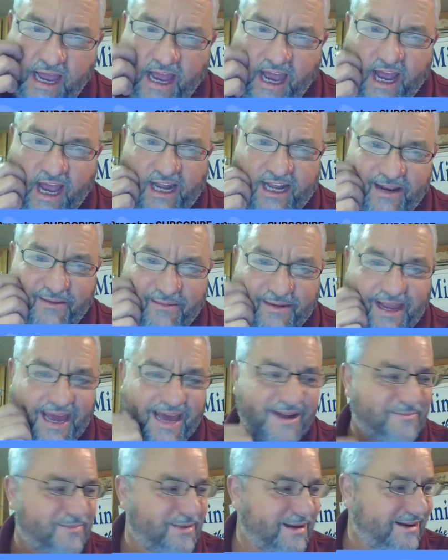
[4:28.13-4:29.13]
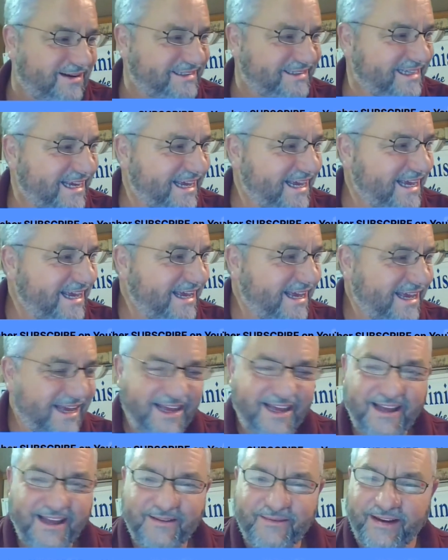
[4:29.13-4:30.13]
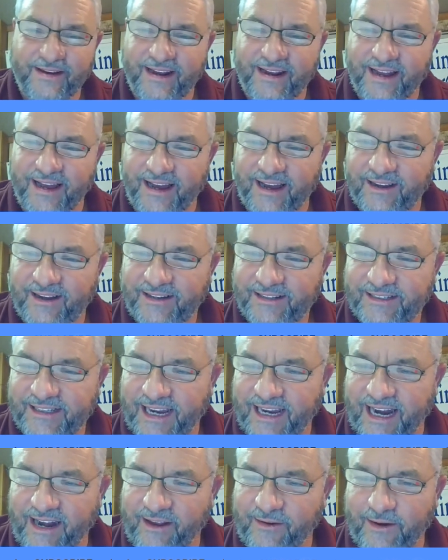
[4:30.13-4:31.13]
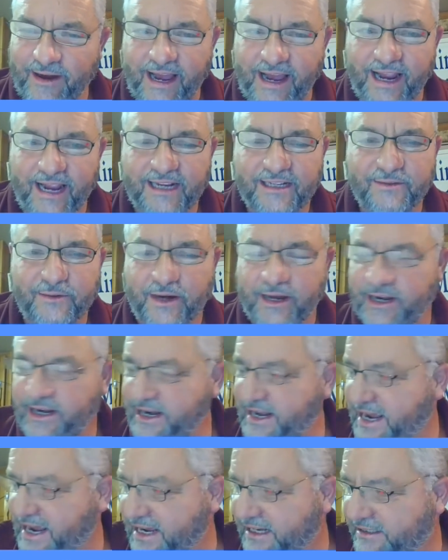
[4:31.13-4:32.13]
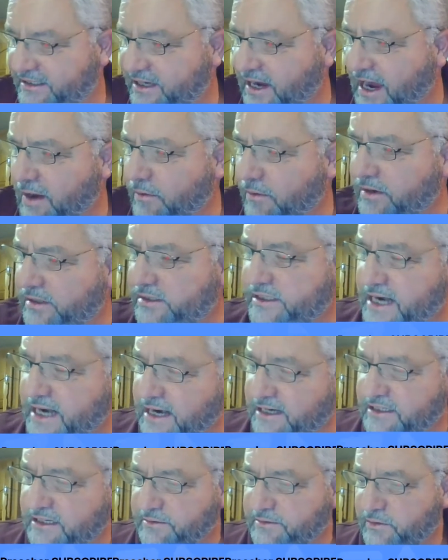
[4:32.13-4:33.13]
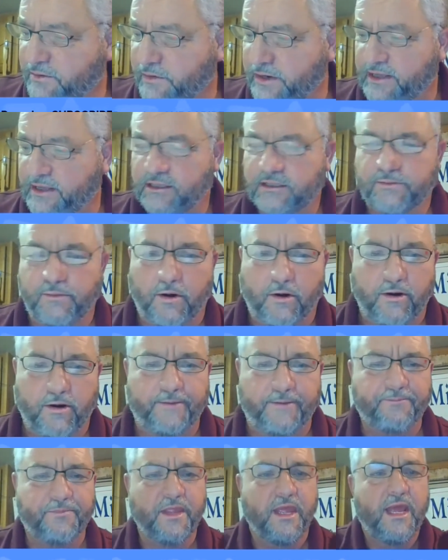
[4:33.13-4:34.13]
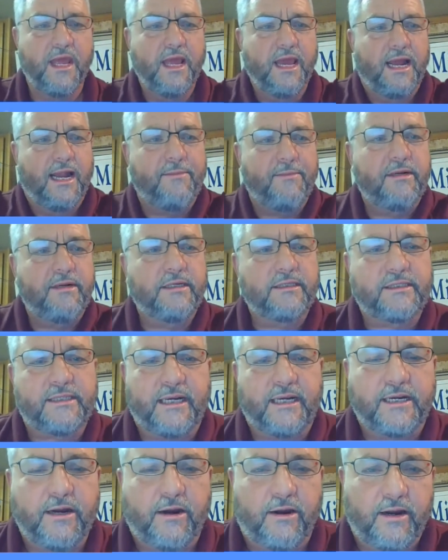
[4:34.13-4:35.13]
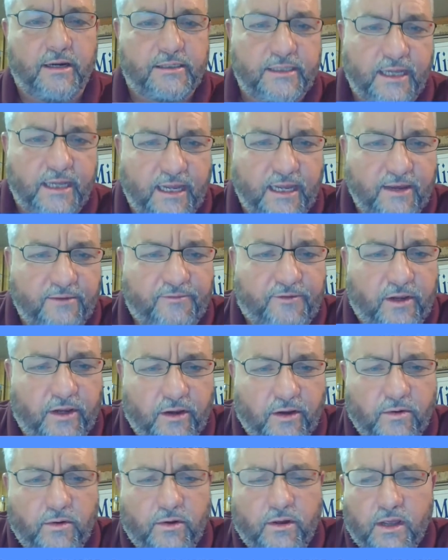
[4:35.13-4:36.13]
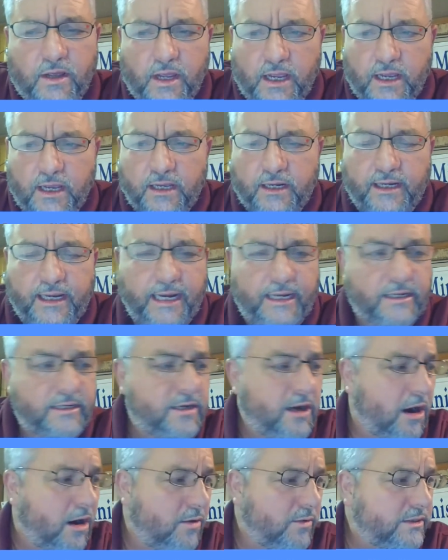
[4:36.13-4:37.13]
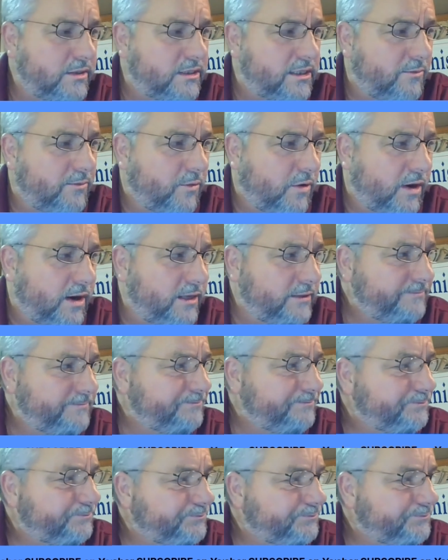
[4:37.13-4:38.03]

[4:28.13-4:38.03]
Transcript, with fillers: I had them caterpillars. But uh, anyway, that's what it is. So I want to share something with you this morning. Let me just encourage you, if you need to talk with someone